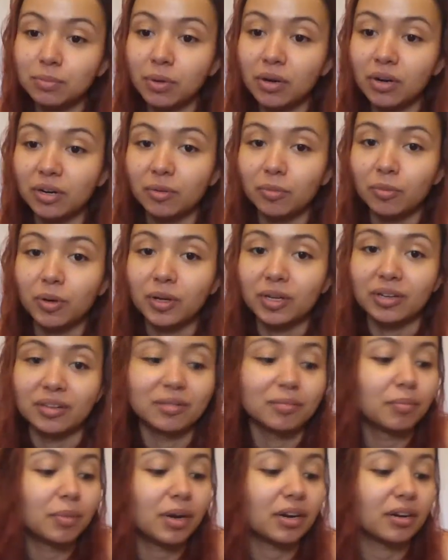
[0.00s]
part
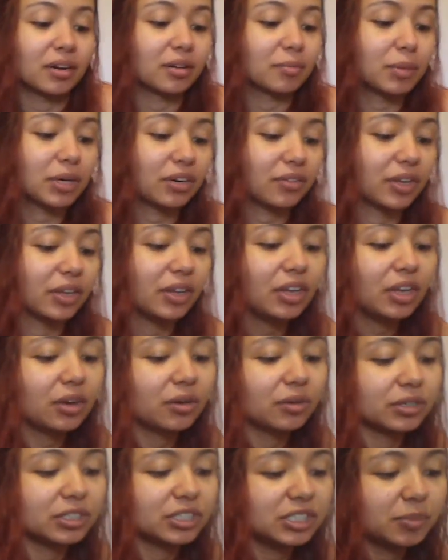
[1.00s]
of it
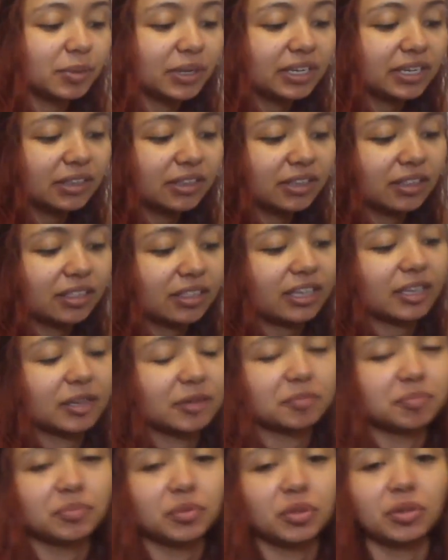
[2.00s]
when she's making the
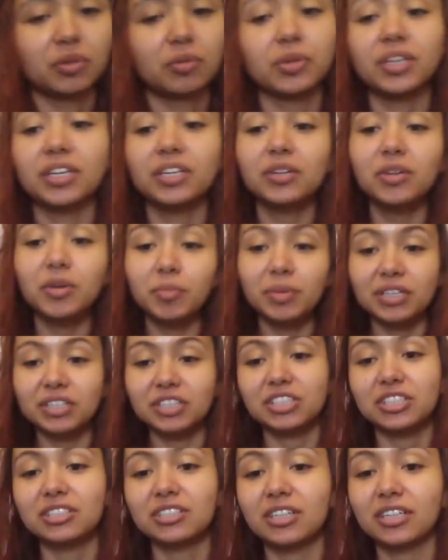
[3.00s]
thing. Well, they do it because
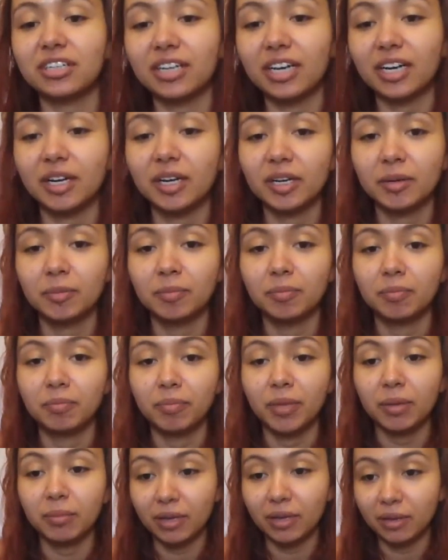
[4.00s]
she's like,
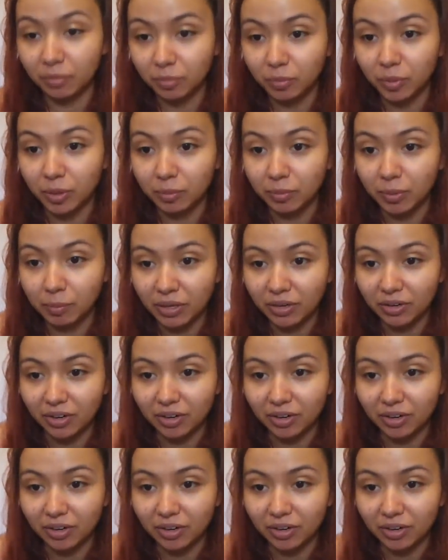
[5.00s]
maybe we'd be better